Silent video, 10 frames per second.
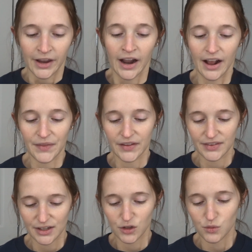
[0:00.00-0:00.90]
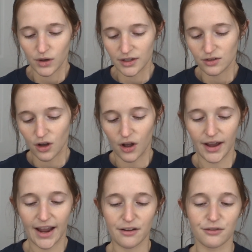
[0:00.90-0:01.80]
And then these ones all
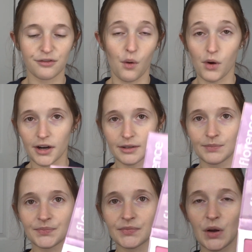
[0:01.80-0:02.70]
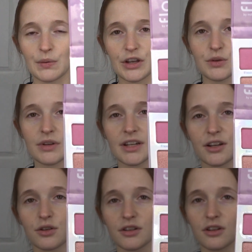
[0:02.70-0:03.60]
have 4. Well, this one
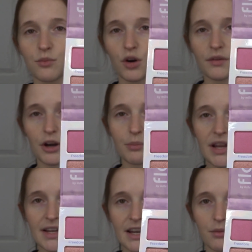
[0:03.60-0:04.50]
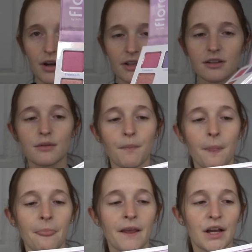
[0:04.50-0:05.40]
does. So this is more of your pinky ones,
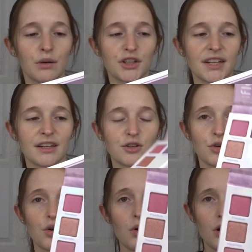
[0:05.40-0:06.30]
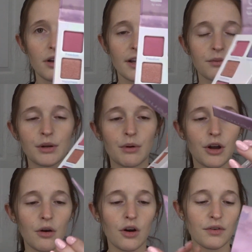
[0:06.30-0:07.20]
which I think is cool, and we will
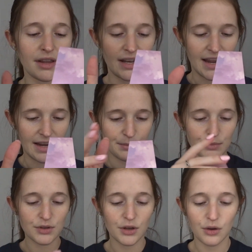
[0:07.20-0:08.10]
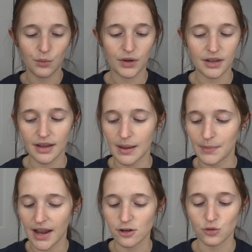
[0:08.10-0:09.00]
go over the names with them
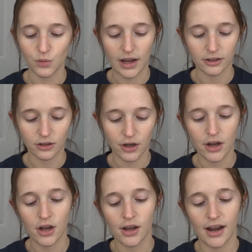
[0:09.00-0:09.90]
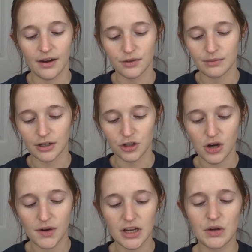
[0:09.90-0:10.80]
as well after I'm done
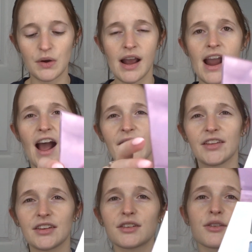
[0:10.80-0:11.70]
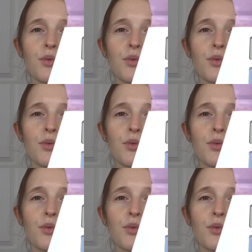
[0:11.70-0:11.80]
showing you. And then this is